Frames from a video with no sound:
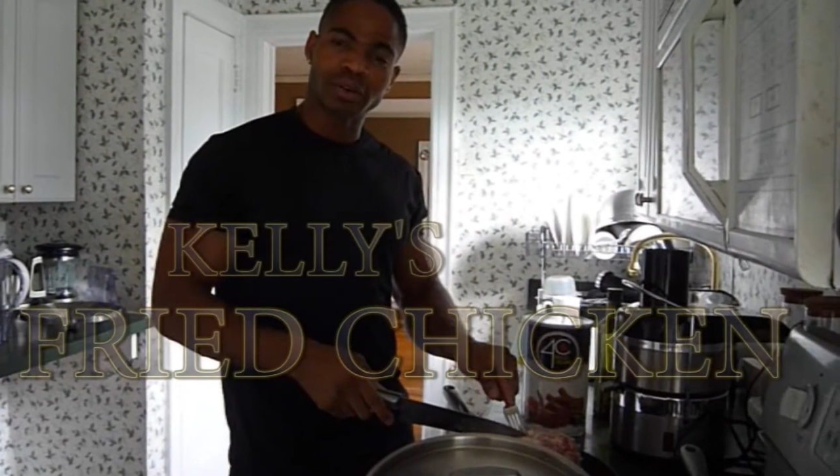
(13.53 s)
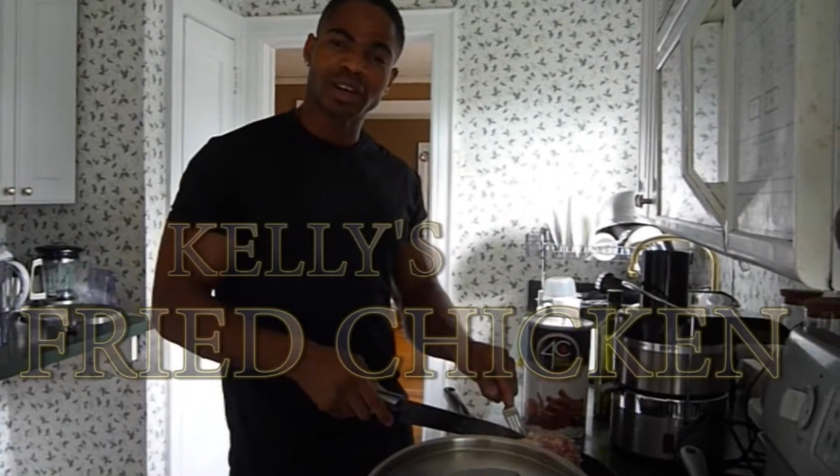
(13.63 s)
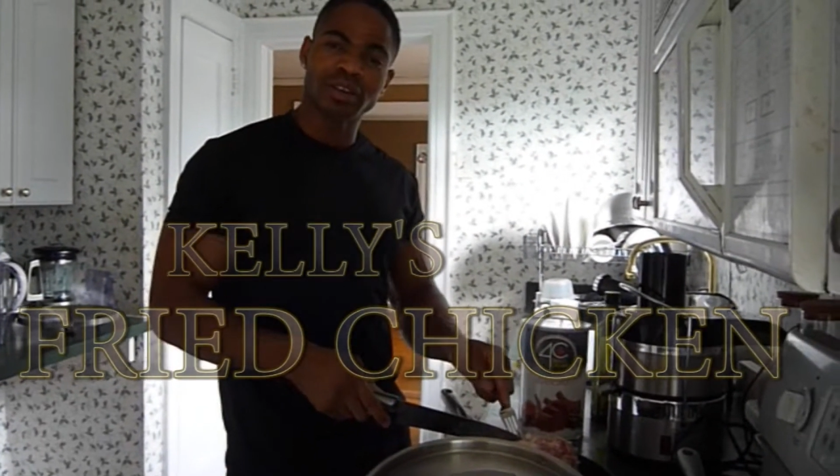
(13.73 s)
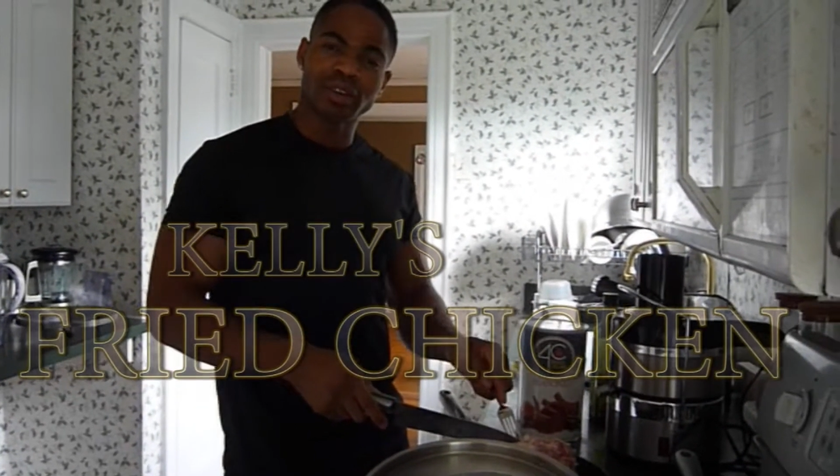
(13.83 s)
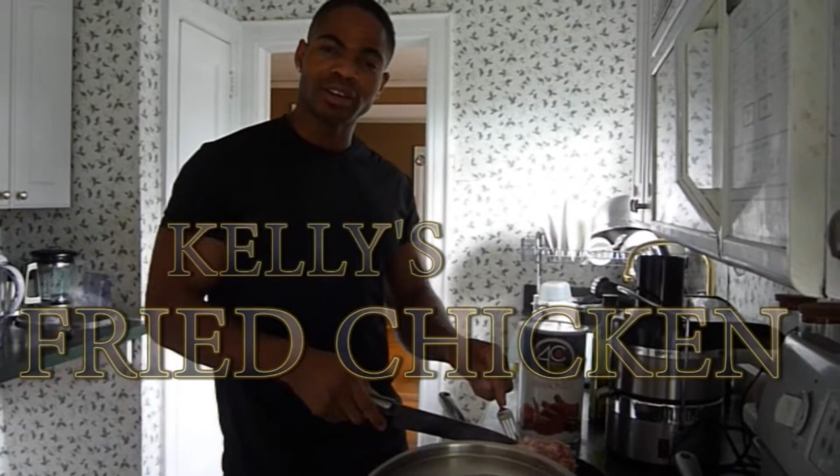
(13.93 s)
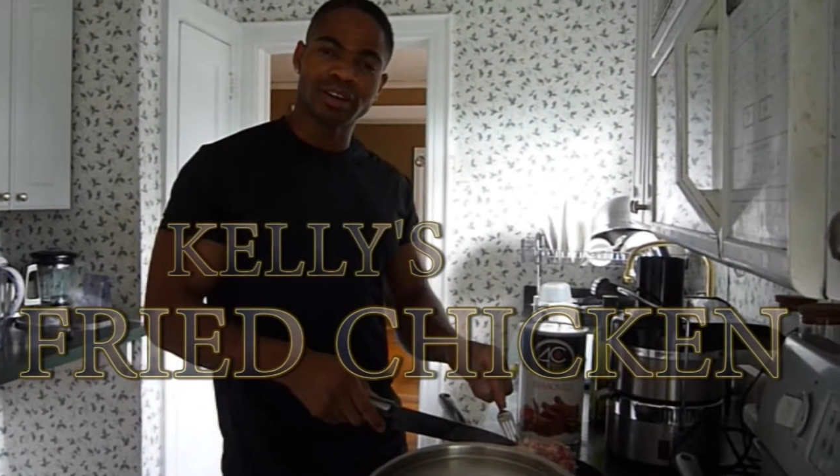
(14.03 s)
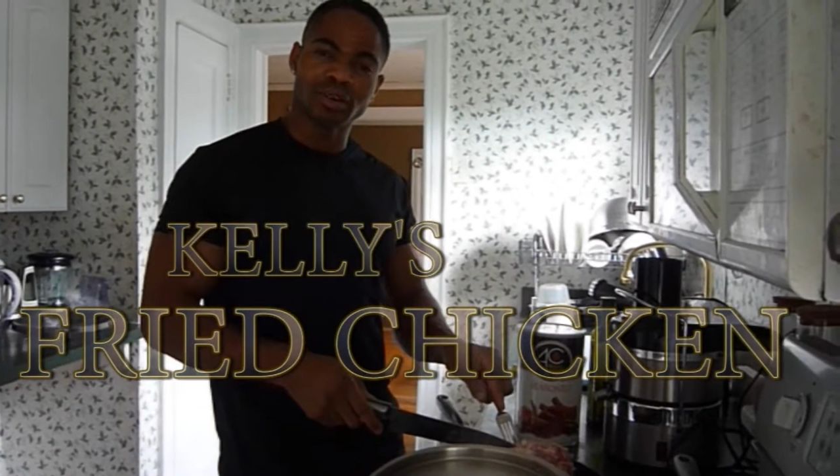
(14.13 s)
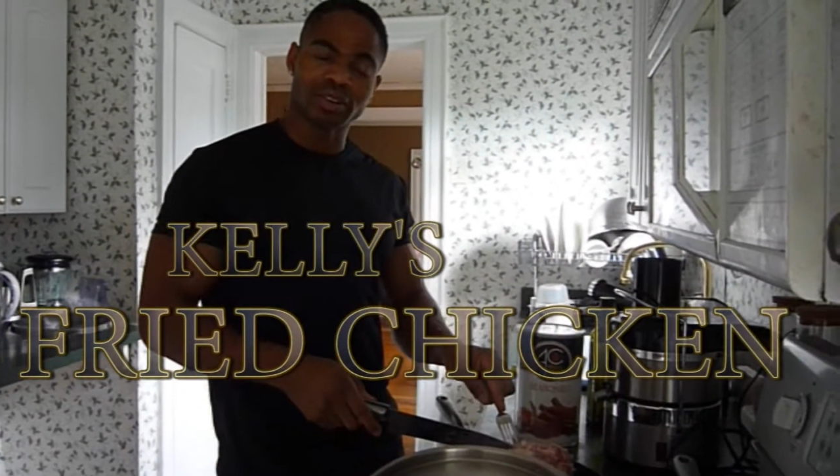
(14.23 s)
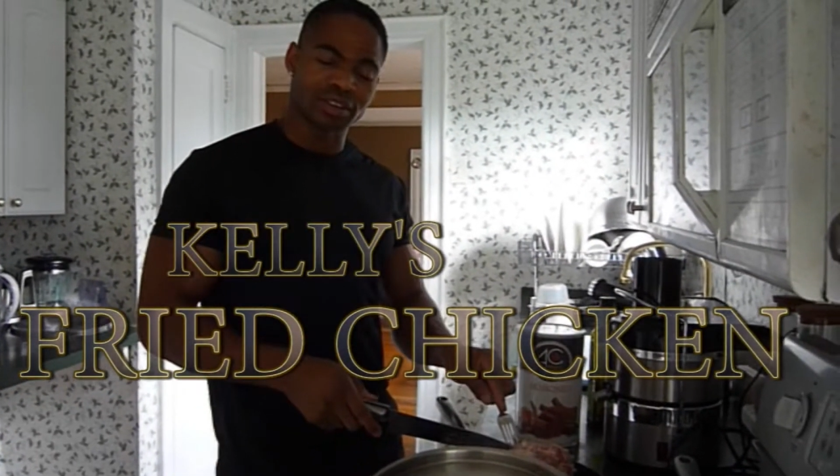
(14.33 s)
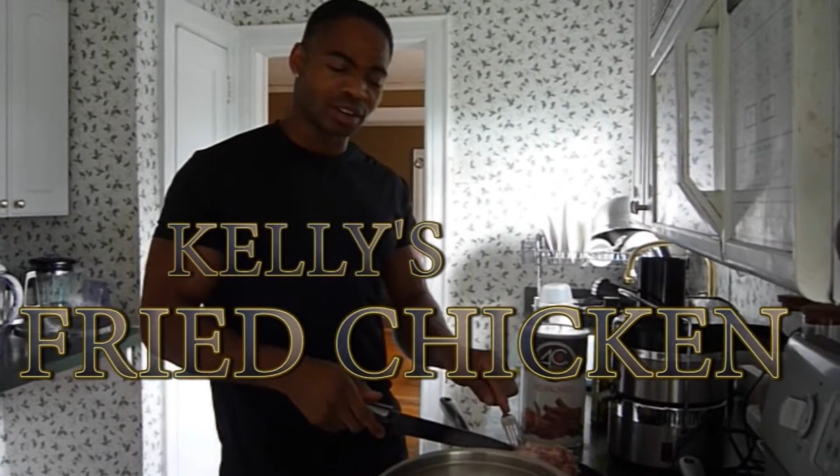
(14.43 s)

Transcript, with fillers: we're having here is,